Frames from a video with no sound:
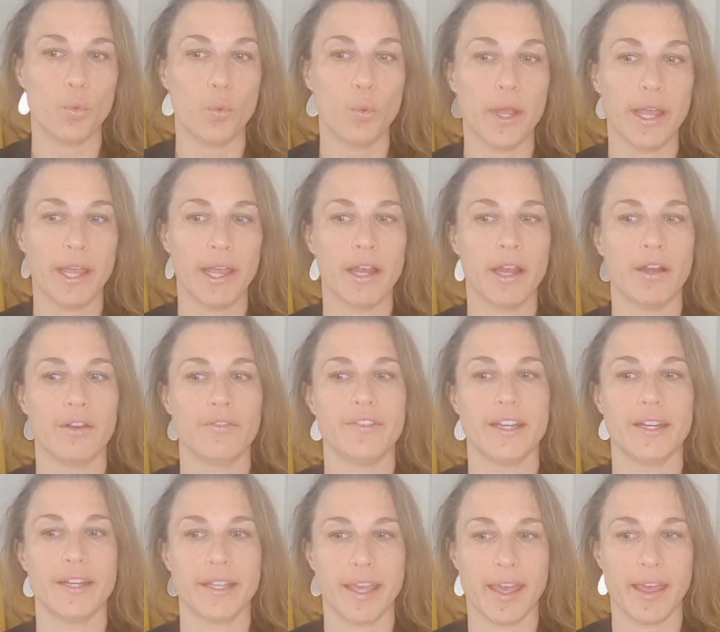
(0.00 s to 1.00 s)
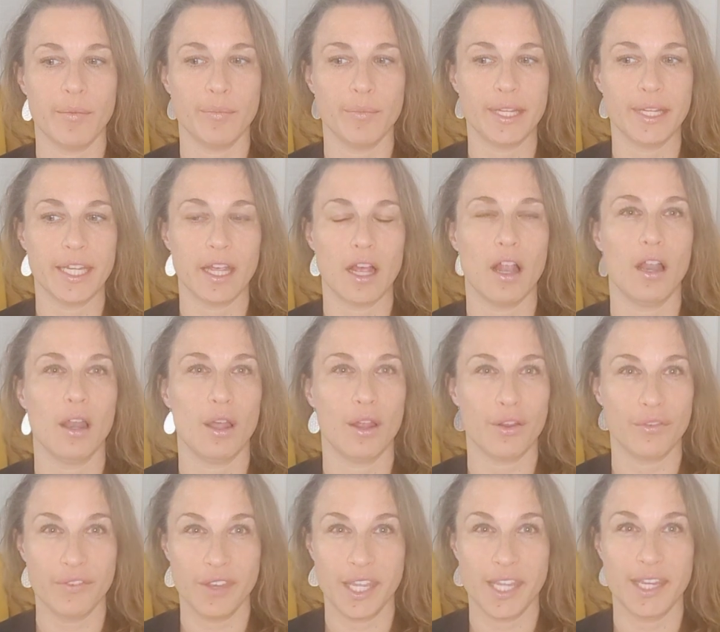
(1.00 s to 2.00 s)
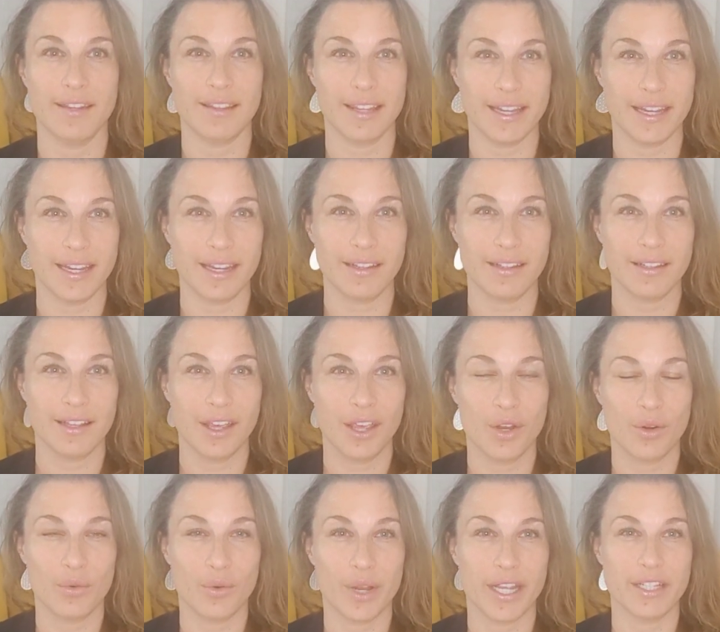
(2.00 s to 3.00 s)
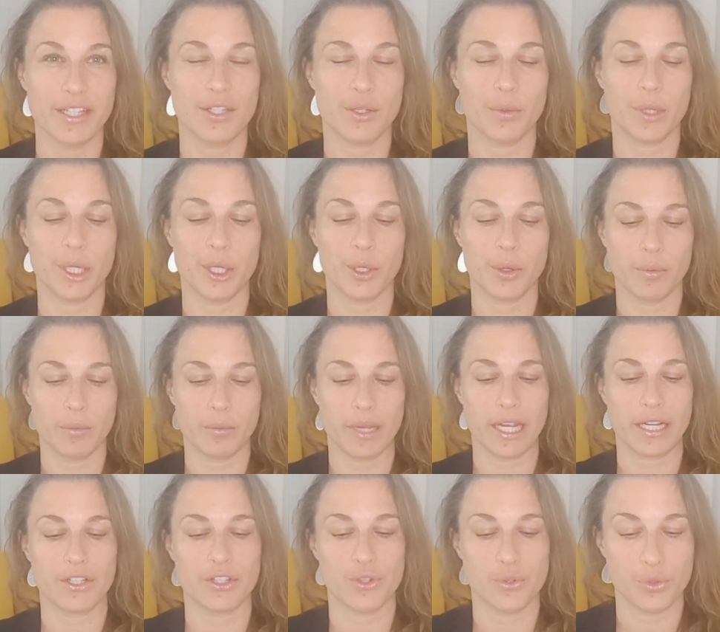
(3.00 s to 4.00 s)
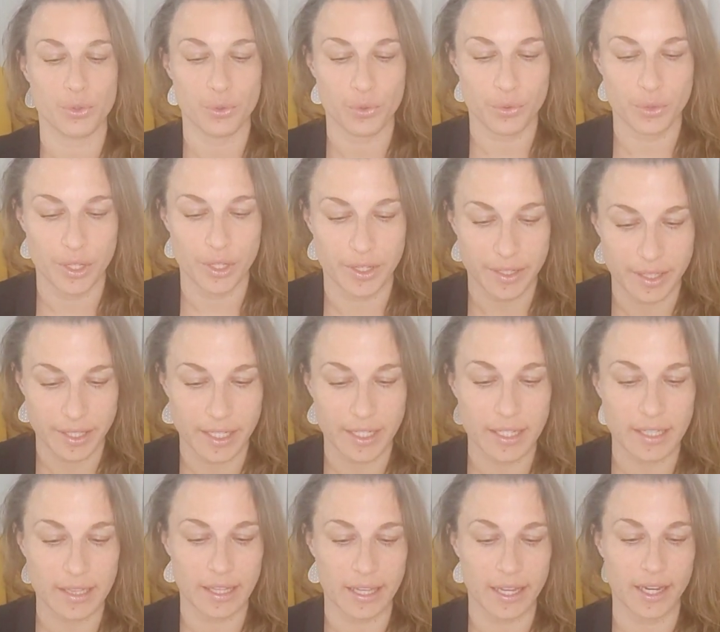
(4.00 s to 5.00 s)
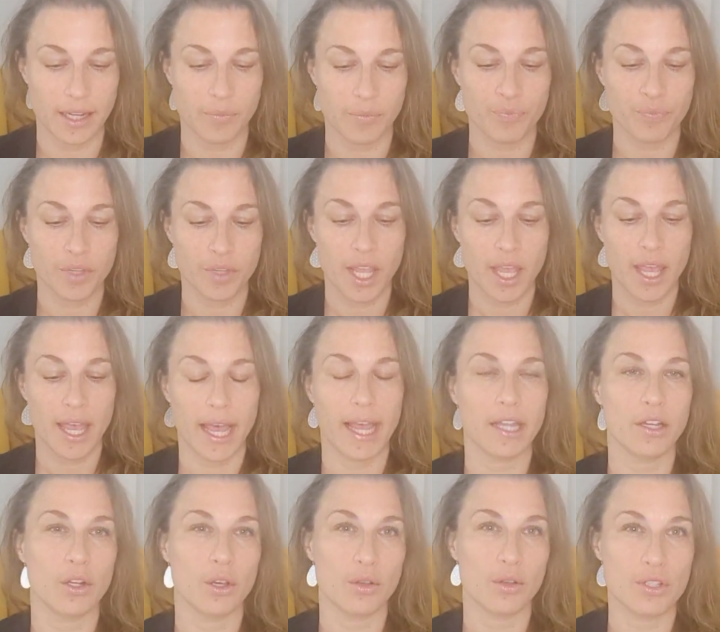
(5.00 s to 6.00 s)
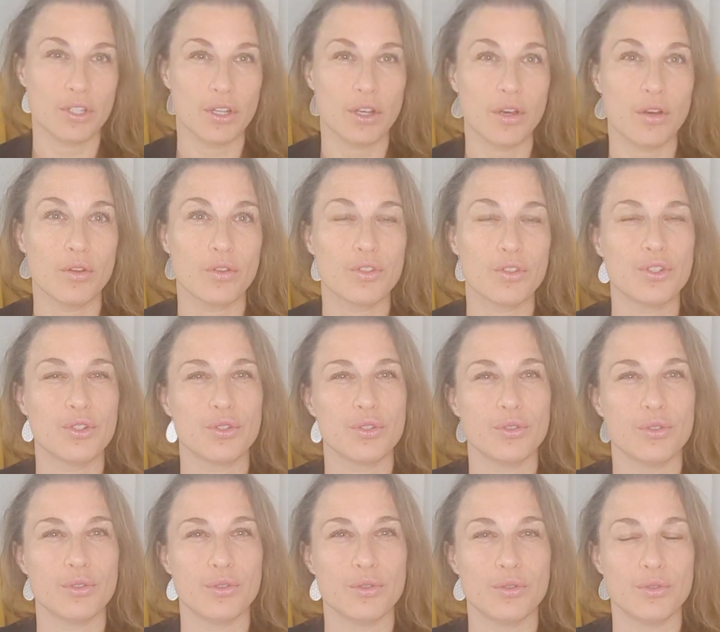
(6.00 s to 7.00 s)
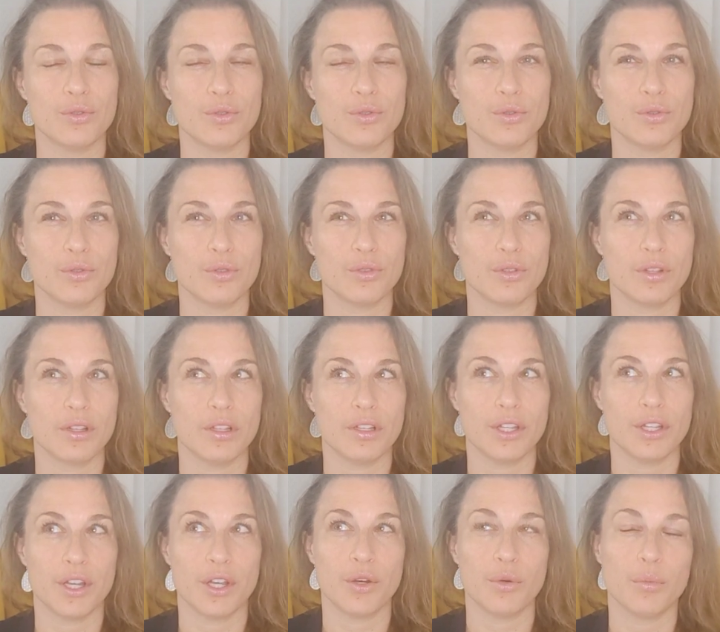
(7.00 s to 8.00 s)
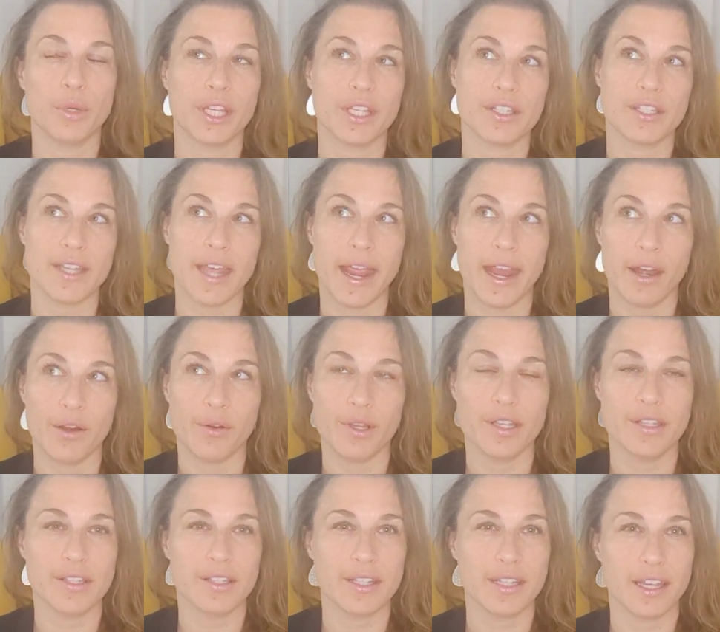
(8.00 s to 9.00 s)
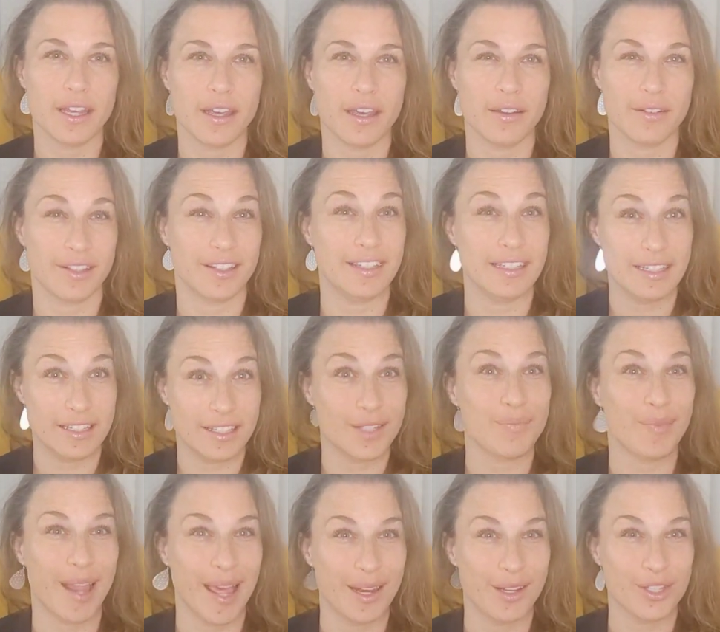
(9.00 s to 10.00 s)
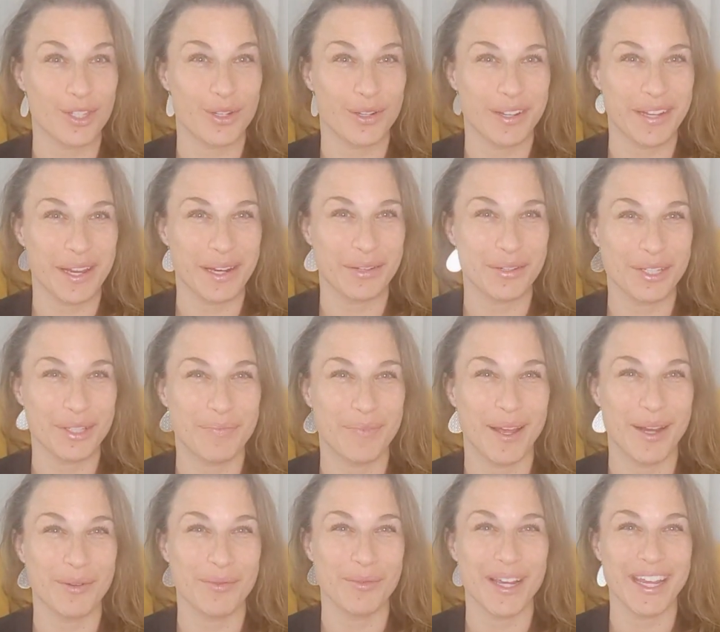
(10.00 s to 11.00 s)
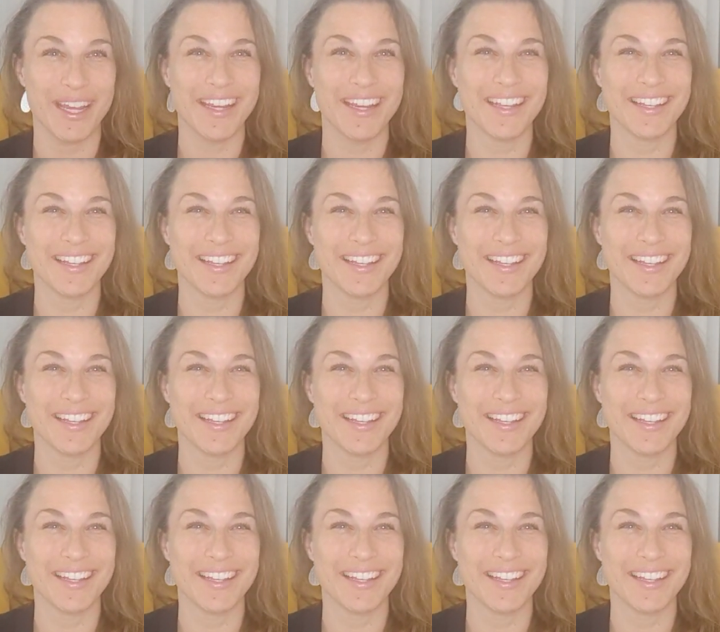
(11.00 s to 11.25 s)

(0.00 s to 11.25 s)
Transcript: where there can be a lot of healing, right? So we're going back to the healing and also to, you know, because Aries, these planets are in Aries, by the way.